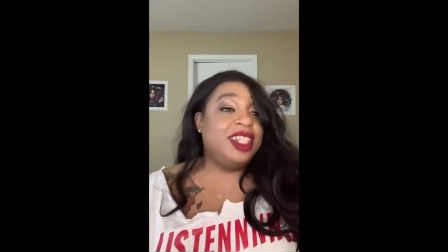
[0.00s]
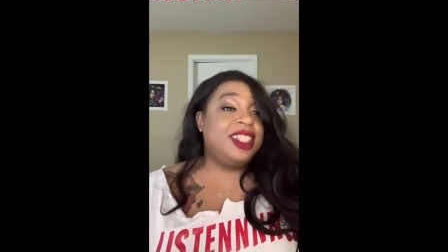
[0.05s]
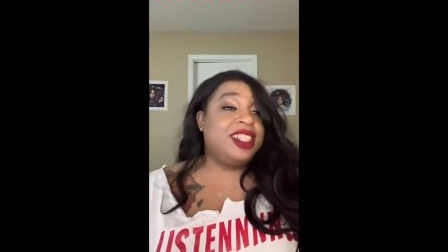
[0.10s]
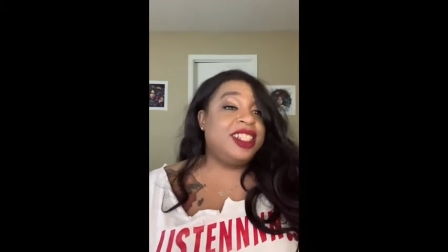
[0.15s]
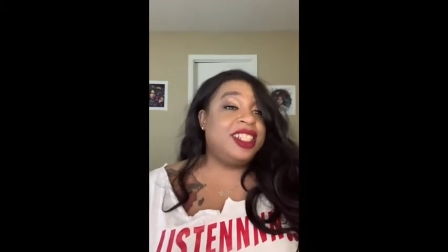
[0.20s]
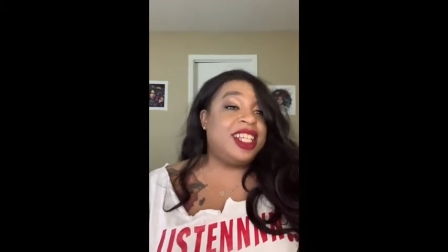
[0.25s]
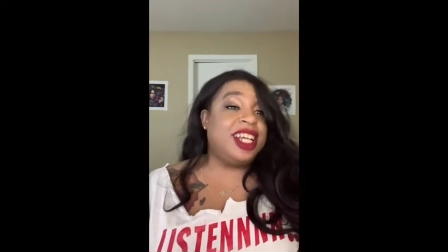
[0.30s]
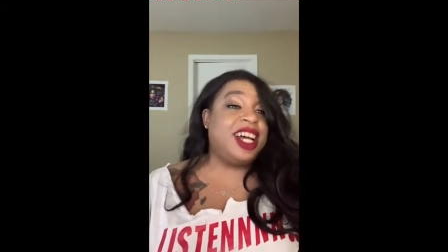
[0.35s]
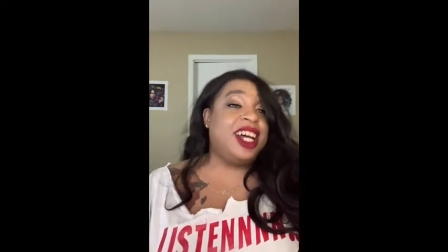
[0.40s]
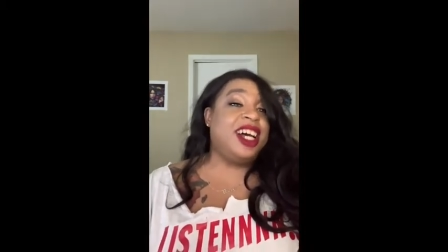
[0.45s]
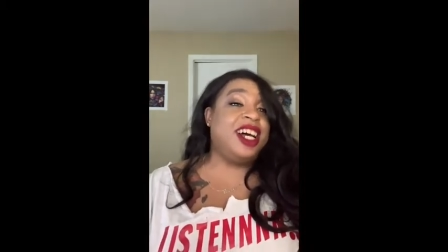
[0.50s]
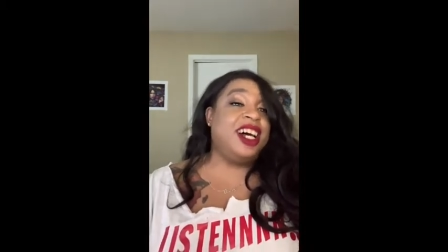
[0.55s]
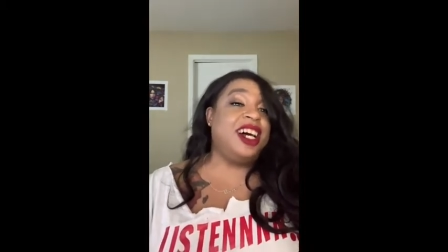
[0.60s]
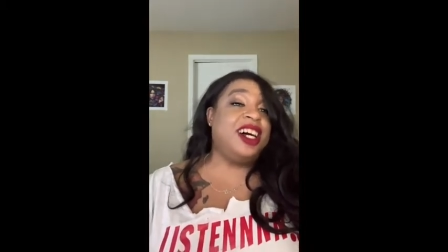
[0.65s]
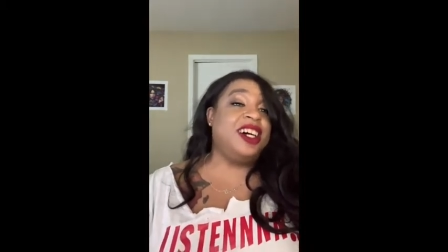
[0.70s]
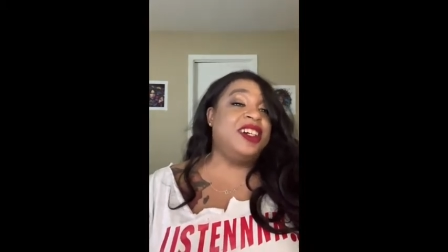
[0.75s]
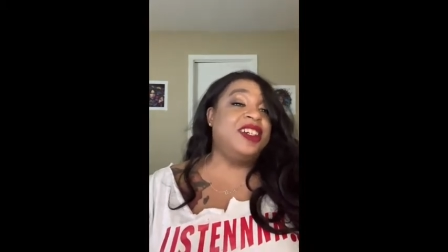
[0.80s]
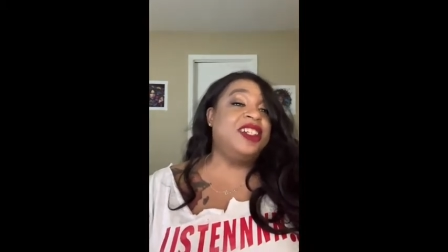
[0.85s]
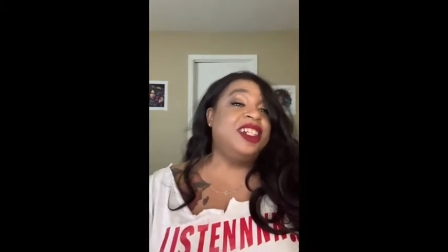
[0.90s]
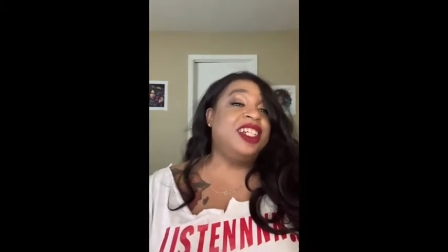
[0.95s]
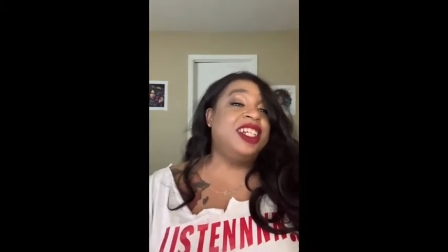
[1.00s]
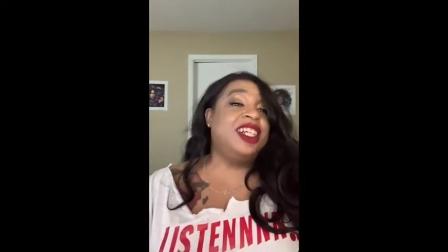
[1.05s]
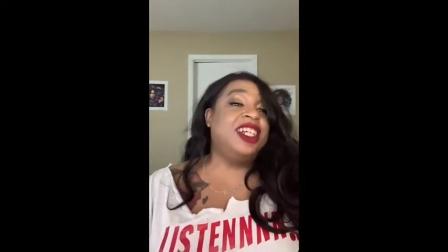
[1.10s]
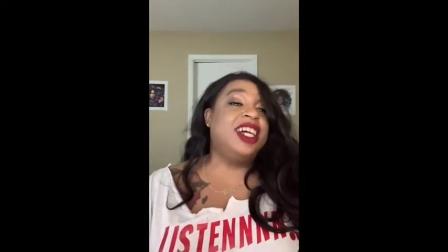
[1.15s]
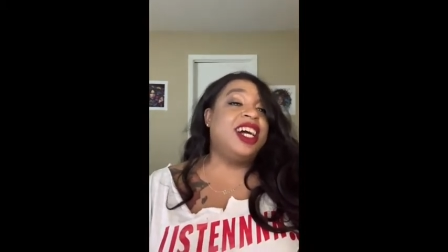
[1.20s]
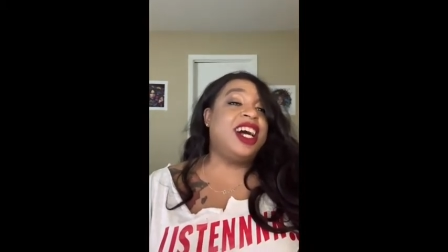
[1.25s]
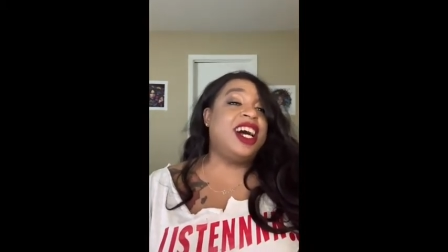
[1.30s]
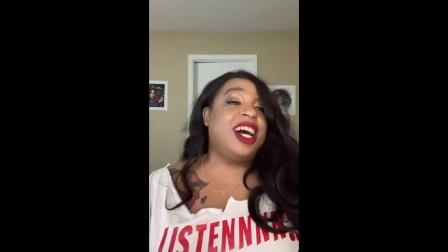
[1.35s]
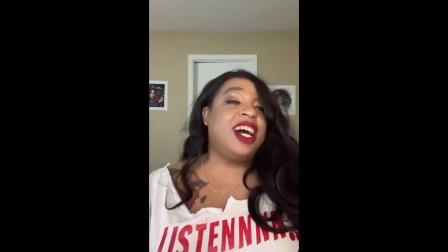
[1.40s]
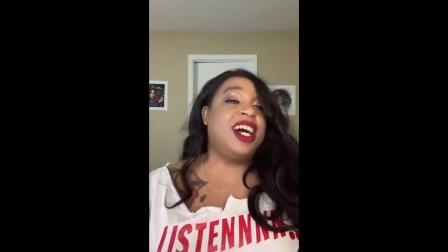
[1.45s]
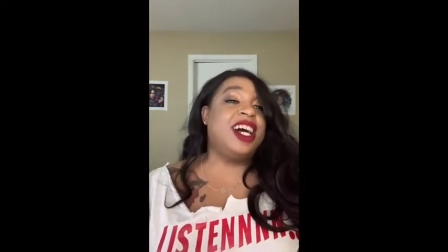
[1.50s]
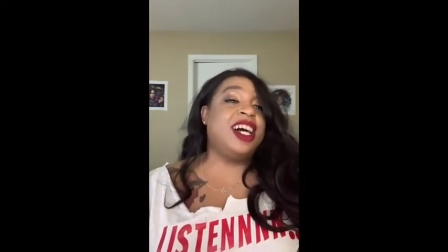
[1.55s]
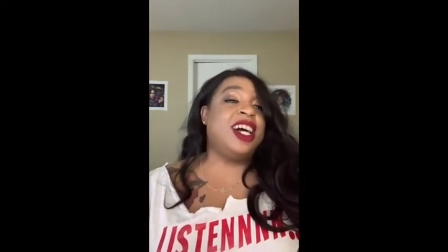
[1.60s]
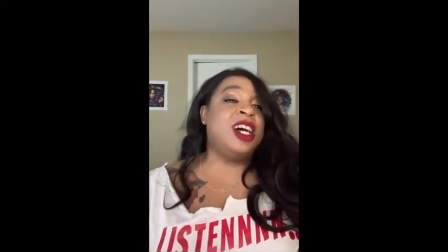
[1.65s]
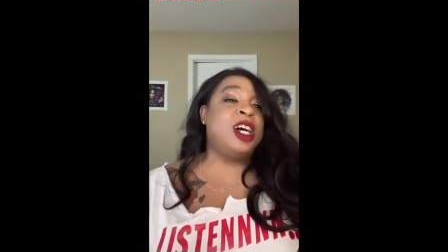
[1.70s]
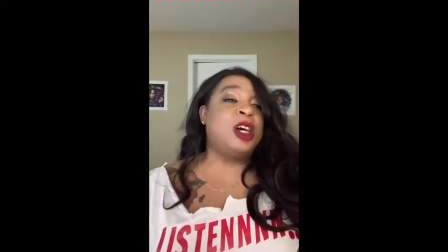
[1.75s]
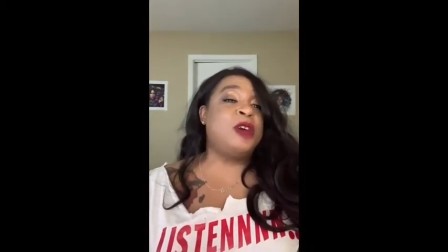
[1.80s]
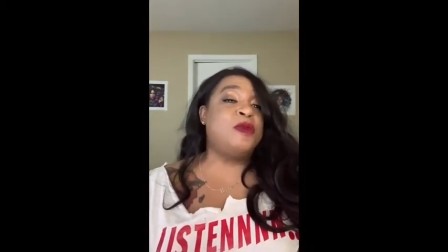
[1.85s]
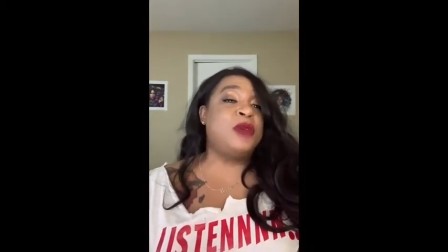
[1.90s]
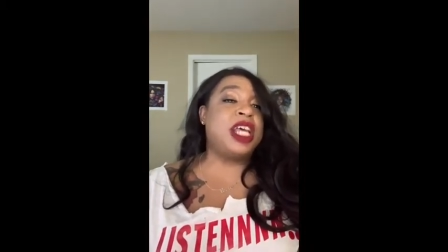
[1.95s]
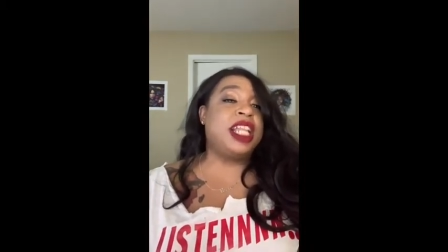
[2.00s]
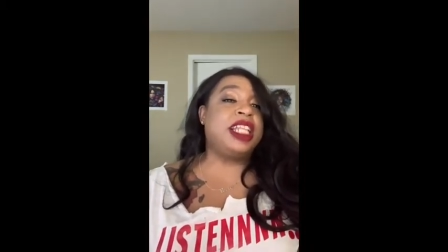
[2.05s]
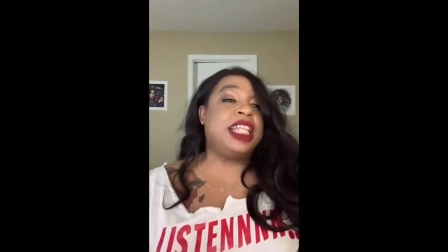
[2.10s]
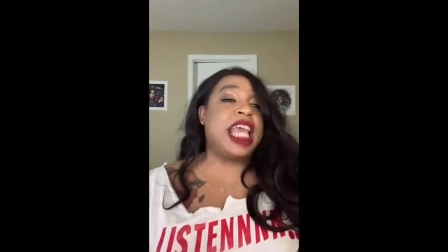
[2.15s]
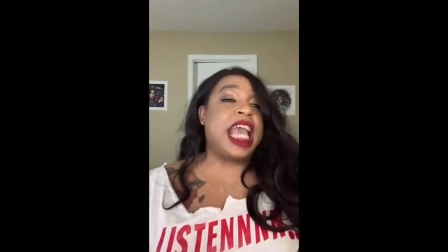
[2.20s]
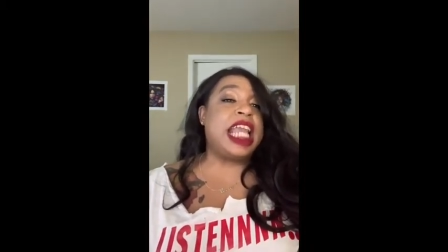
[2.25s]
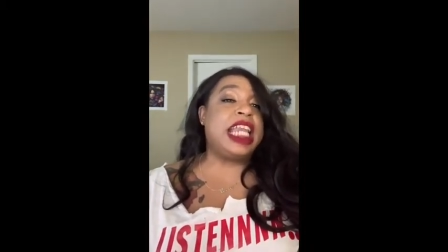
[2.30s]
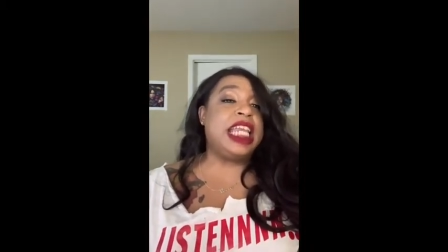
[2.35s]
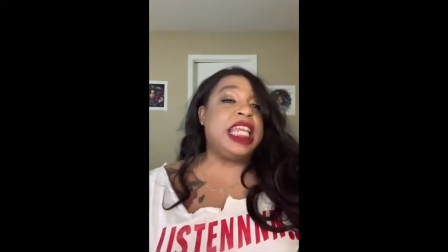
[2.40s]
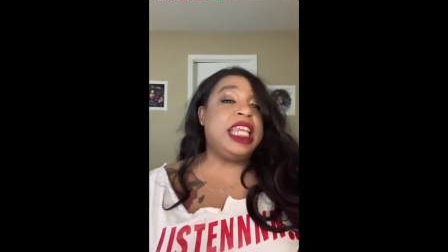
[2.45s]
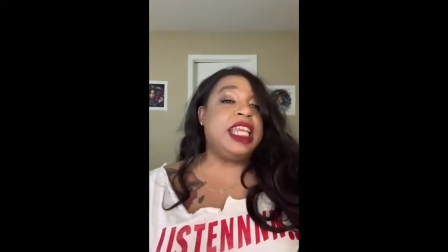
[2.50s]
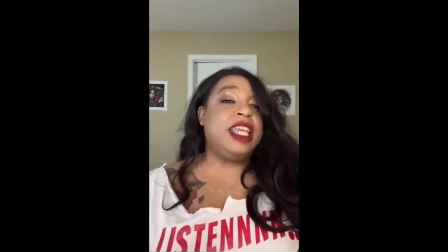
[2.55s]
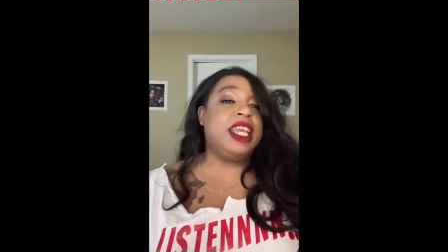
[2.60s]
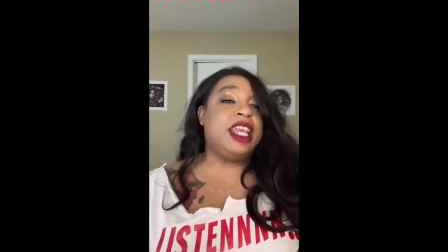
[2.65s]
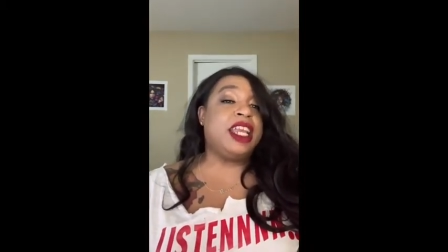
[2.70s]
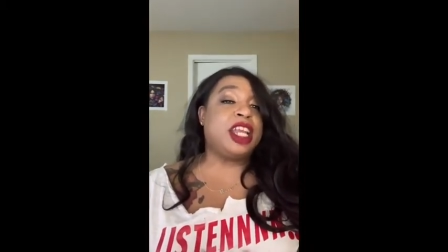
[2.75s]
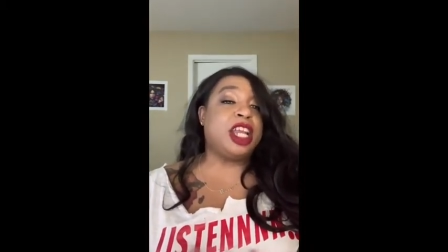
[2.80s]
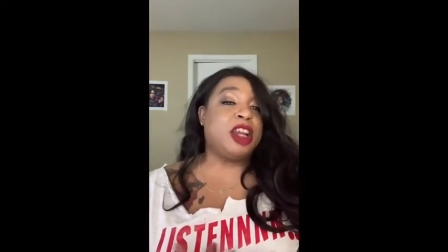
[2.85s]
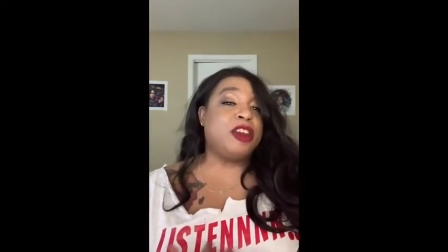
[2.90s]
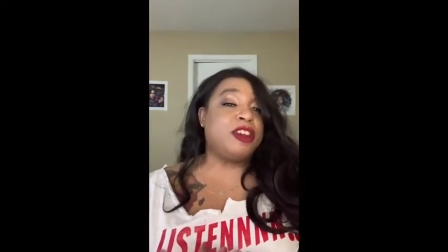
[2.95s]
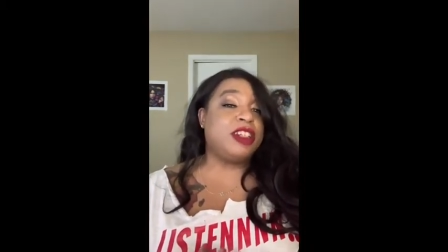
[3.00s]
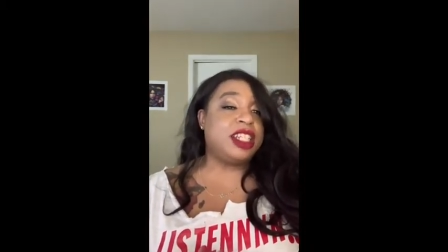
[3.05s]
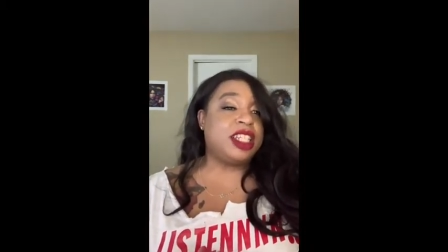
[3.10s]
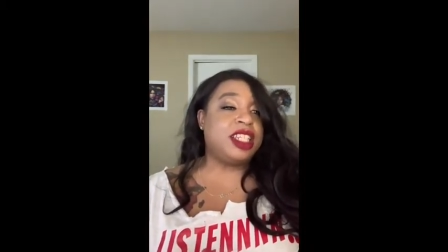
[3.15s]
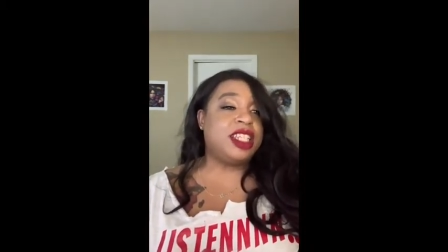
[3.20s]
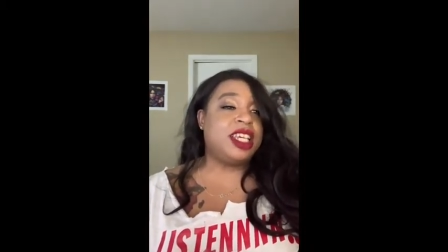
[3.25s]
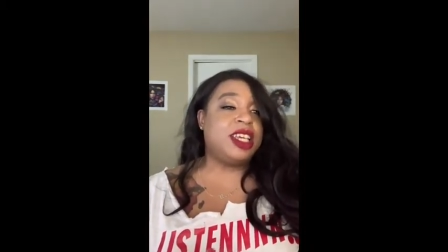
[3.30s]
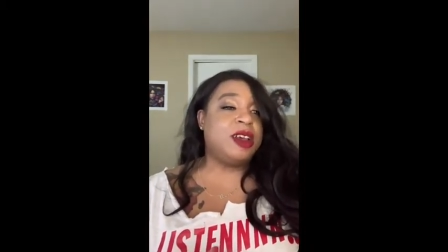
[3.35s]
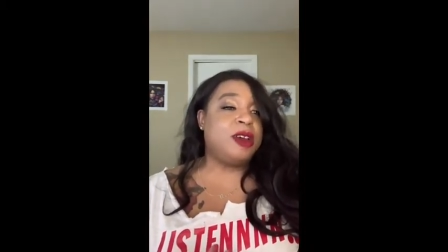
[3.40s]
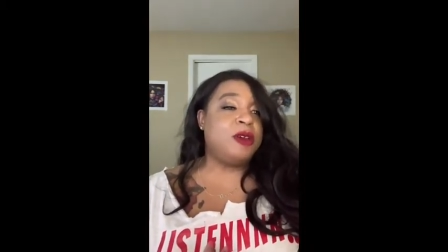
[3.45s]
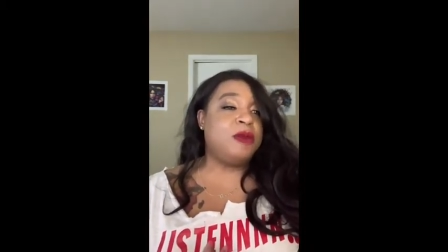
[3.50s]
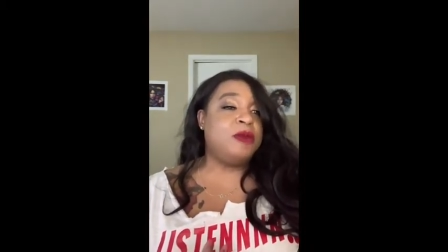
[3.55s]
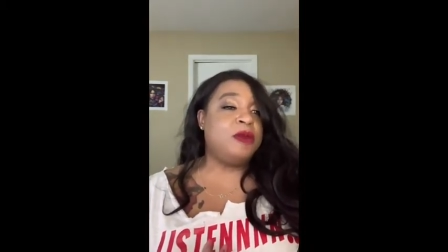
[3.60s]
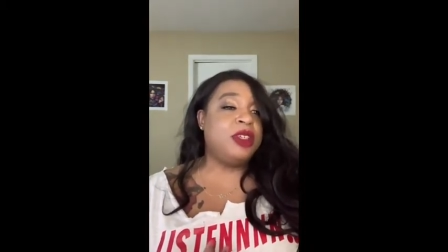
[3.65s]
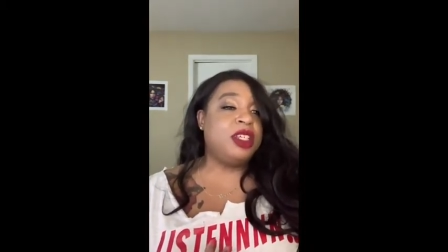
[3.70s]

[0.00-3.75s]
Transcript: So um, Lettie encourages him.